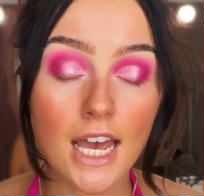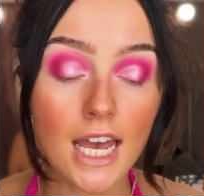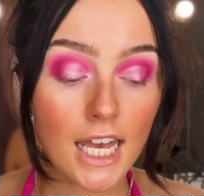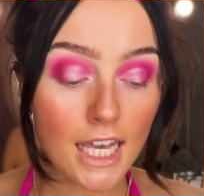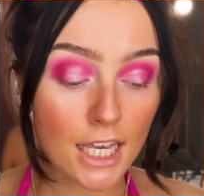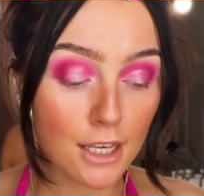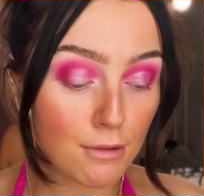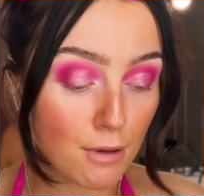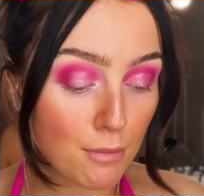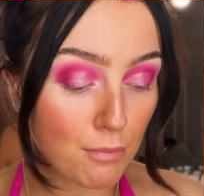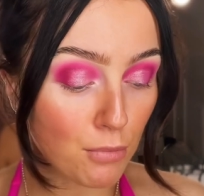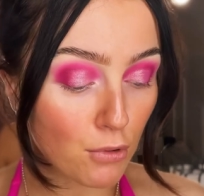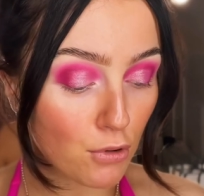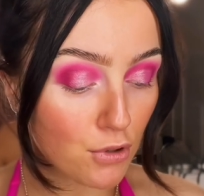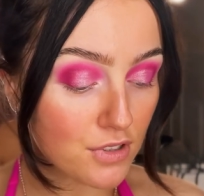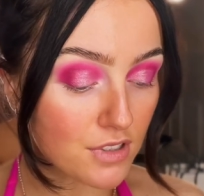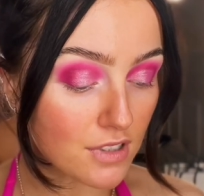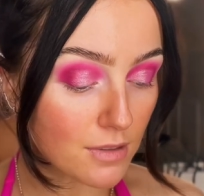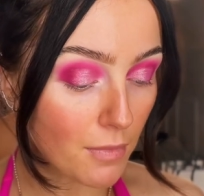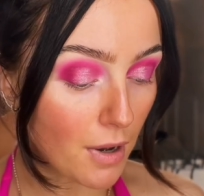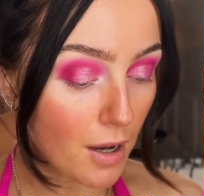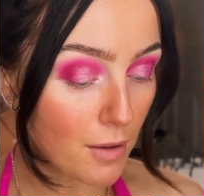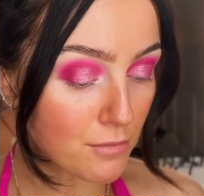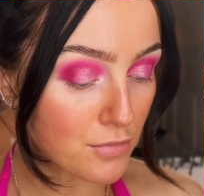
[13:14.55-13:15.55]
he would board
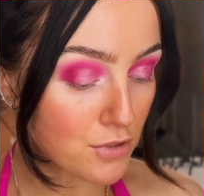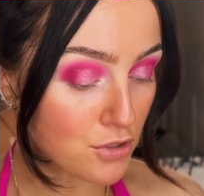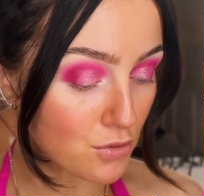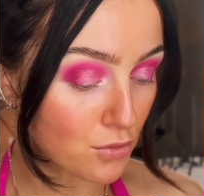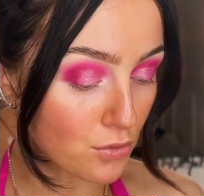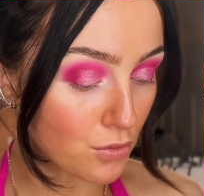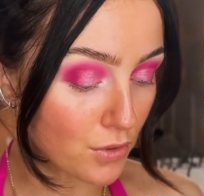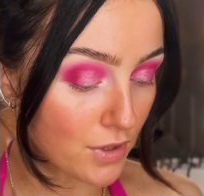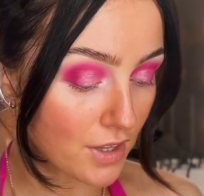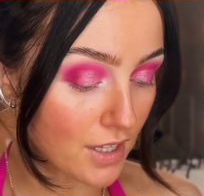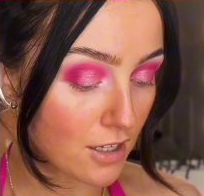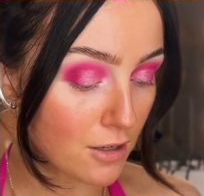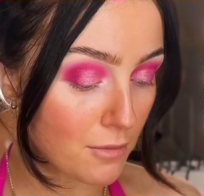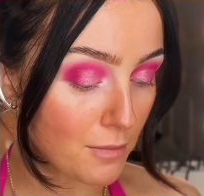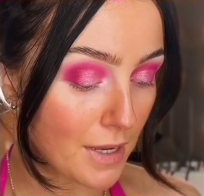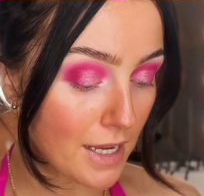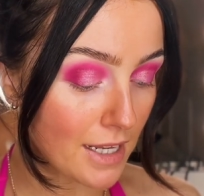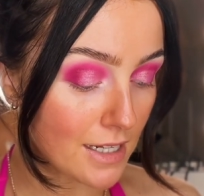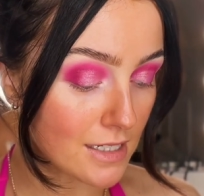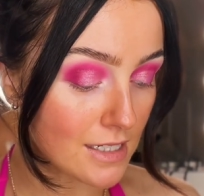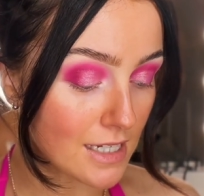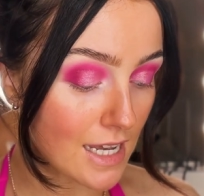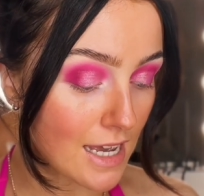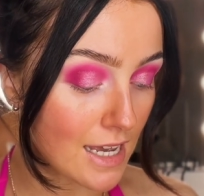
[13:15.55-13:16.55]
them up so they
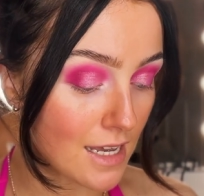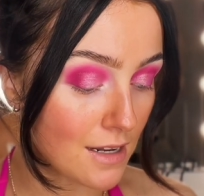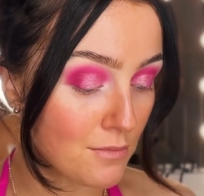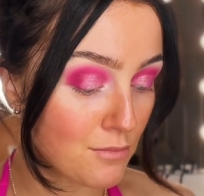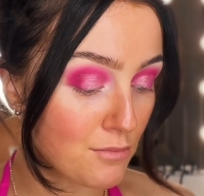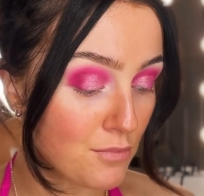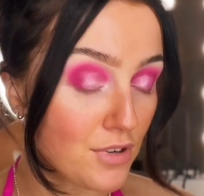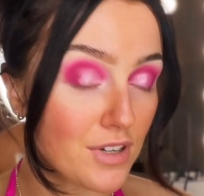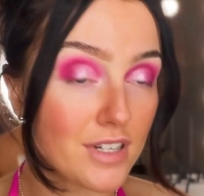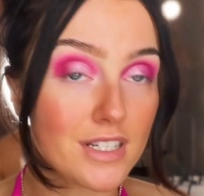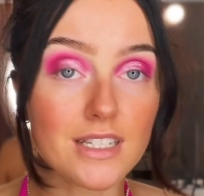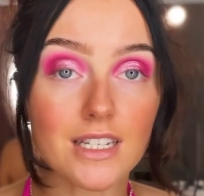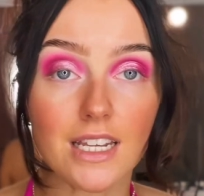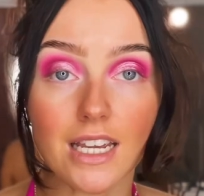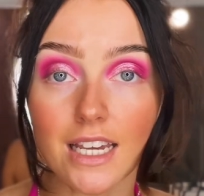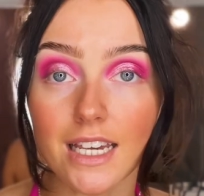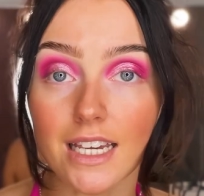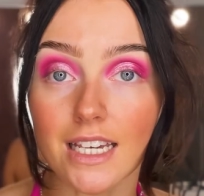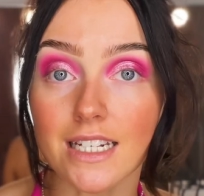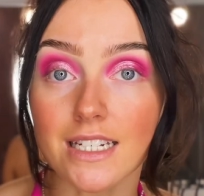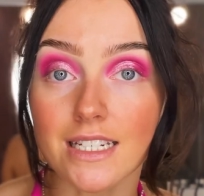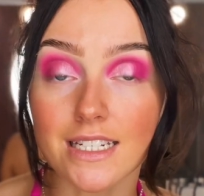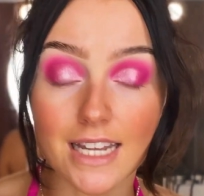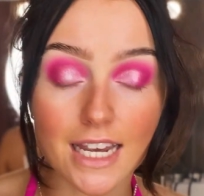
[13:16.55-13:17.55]
remained in pristine
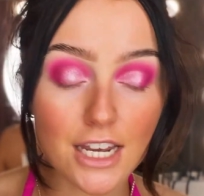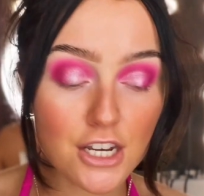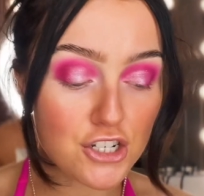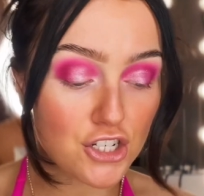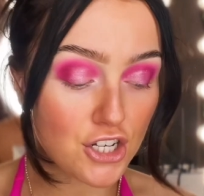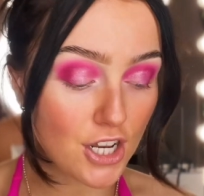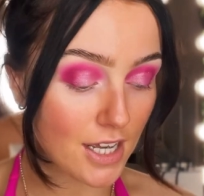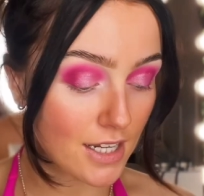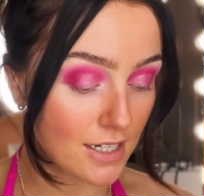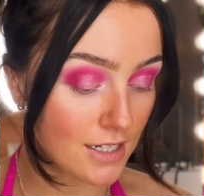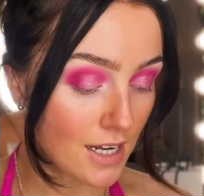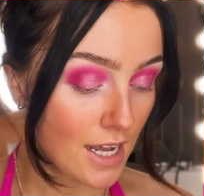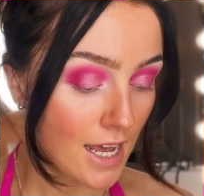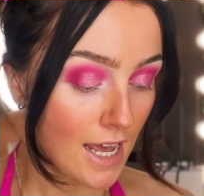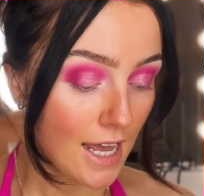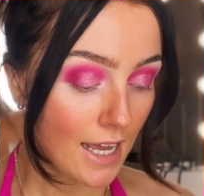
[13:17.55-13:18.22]
condition